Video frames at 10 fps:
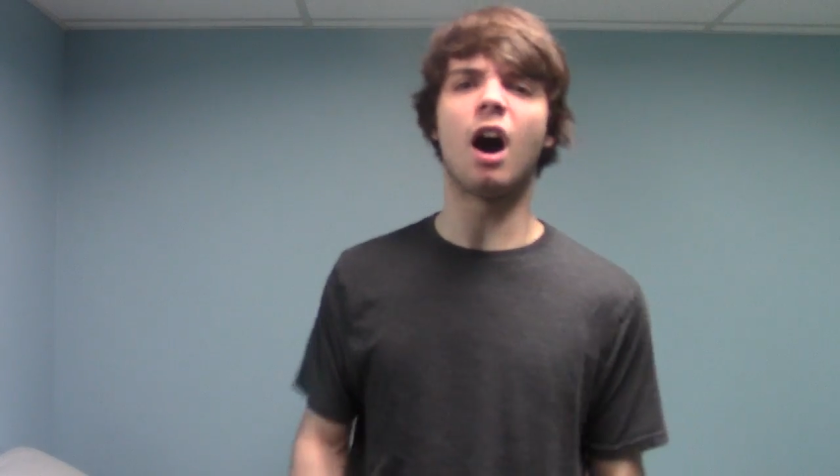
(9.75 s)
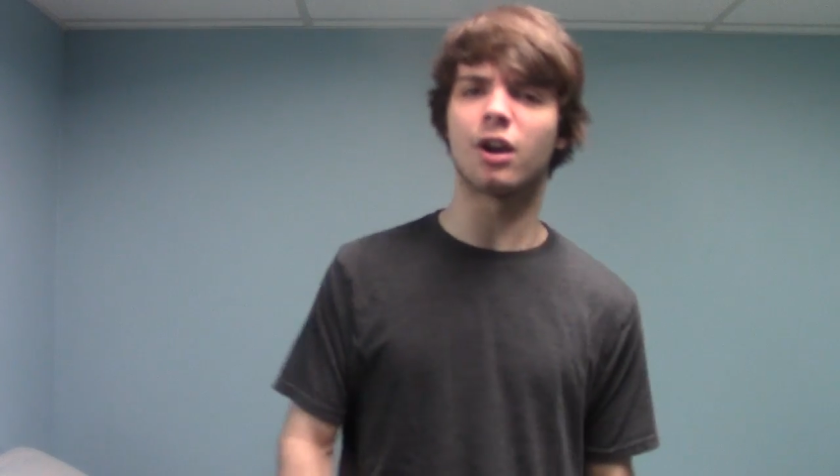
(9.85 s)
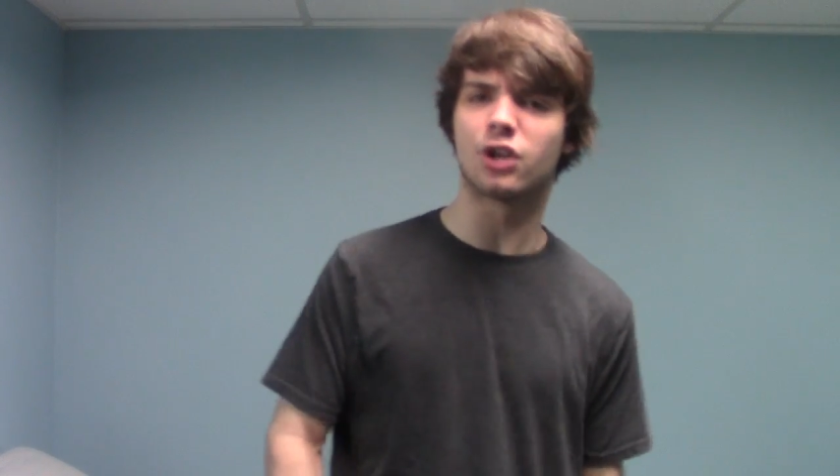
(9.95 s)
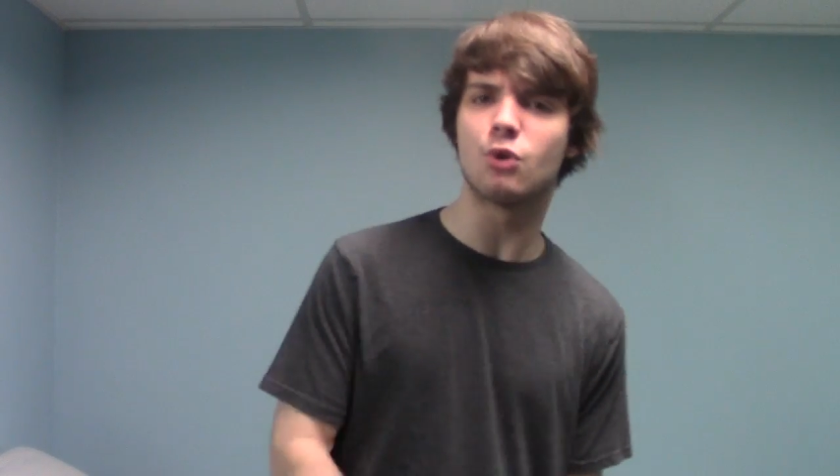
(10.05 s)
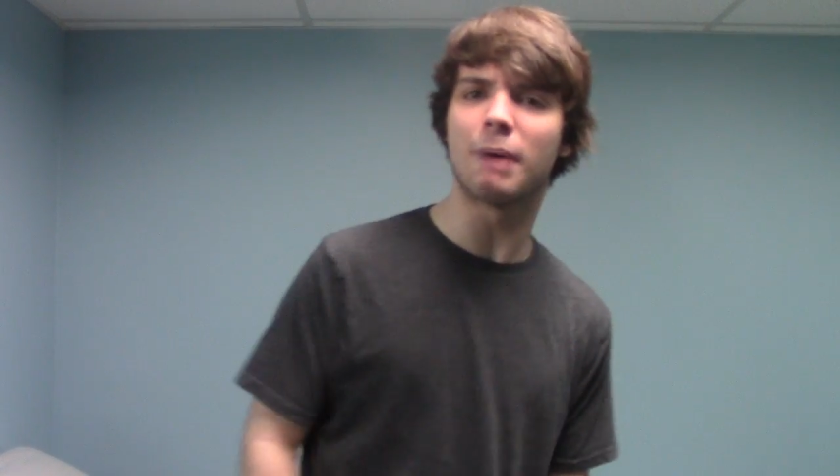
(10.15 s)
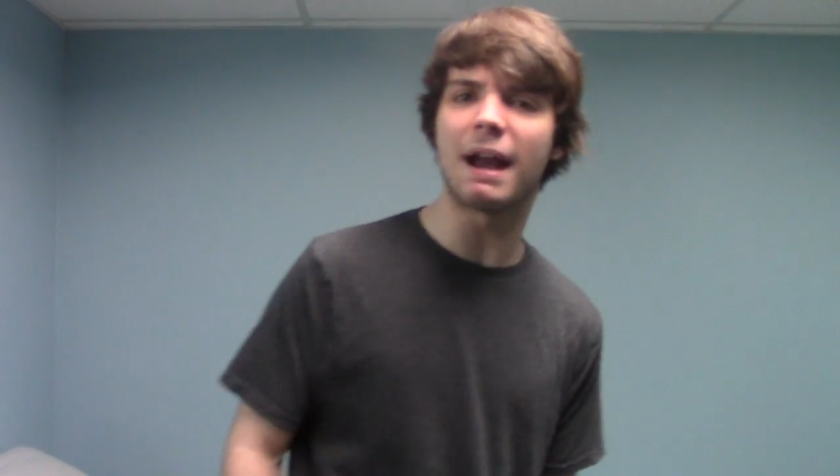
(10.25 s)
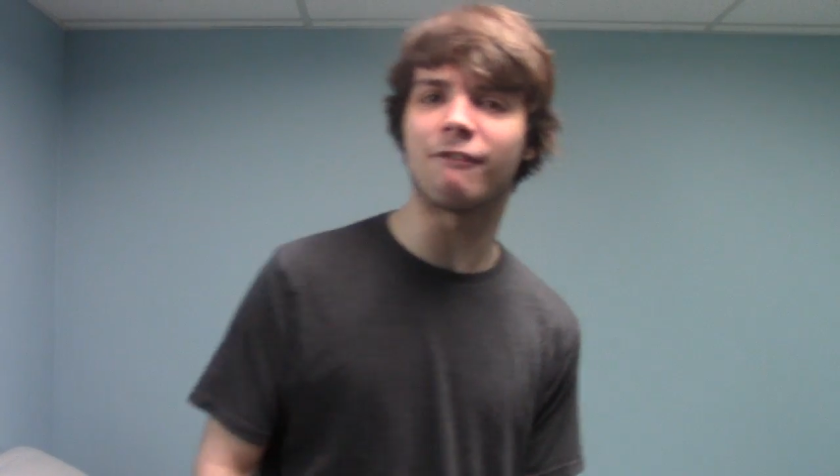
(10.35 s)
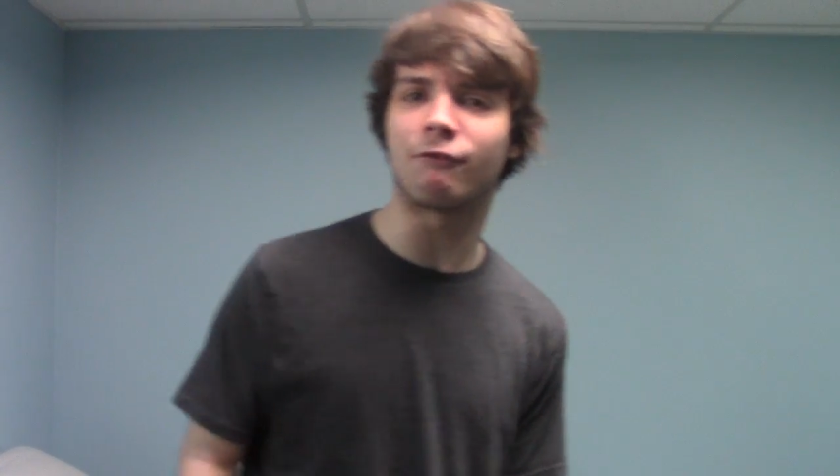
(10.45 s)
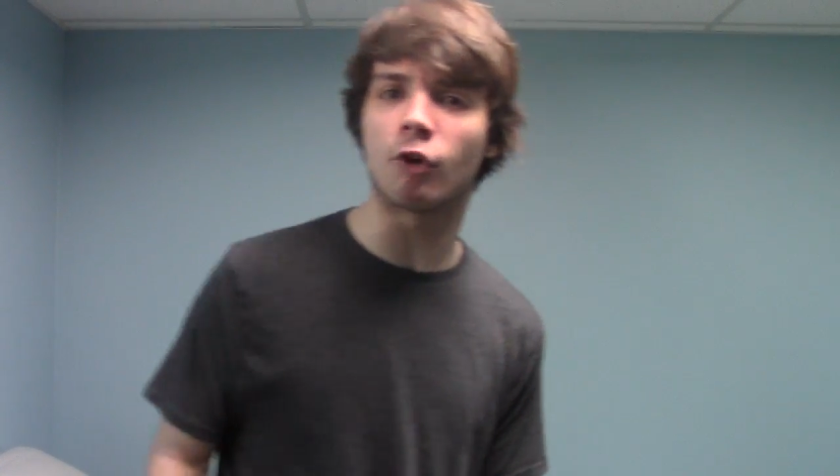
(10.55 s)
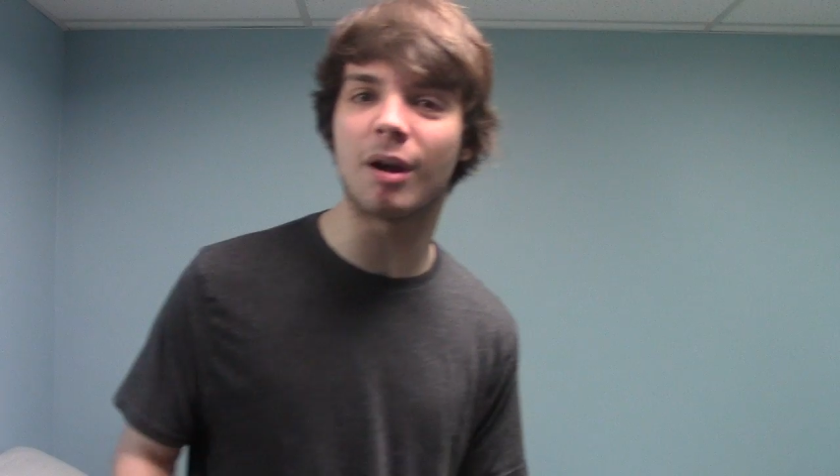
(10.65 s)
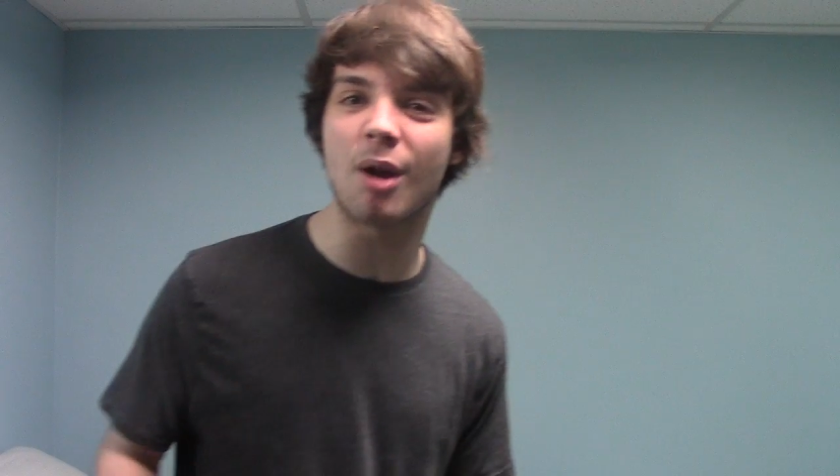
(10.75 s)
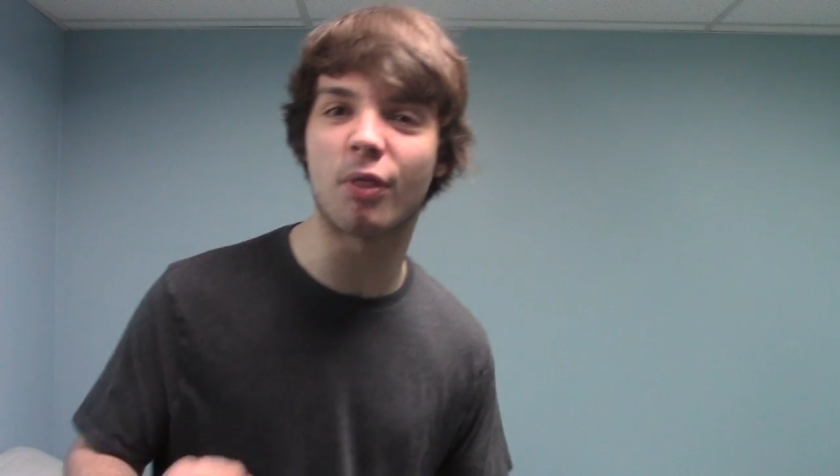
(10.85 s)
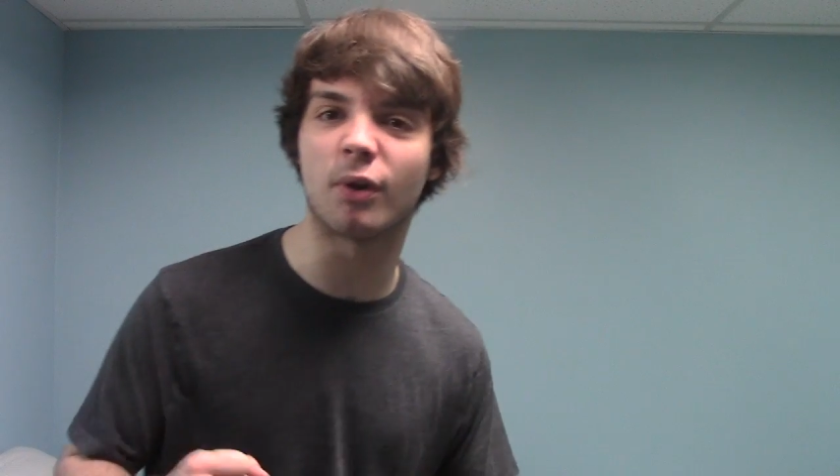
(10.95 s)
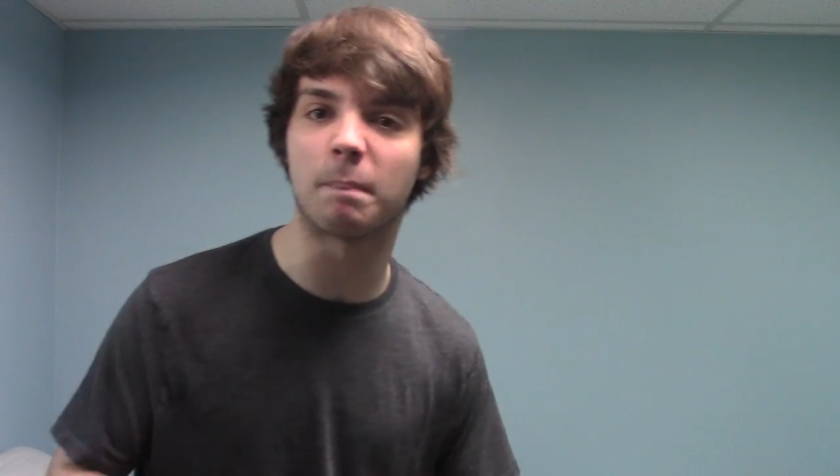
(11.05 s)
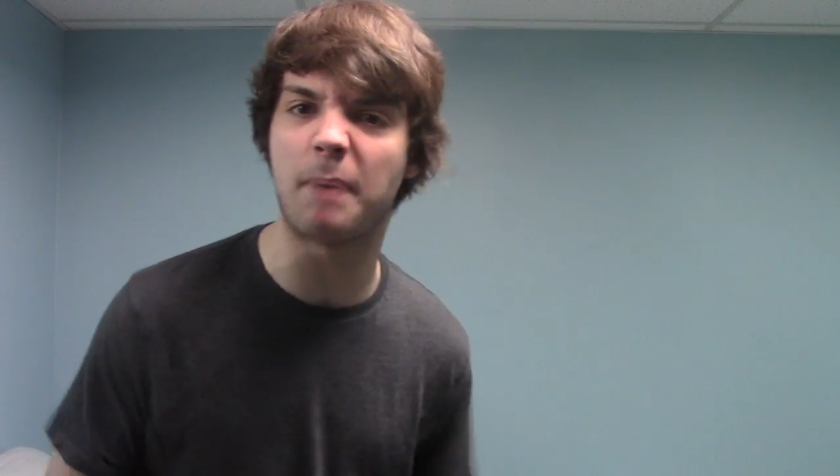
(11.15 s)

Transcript: are you ready for another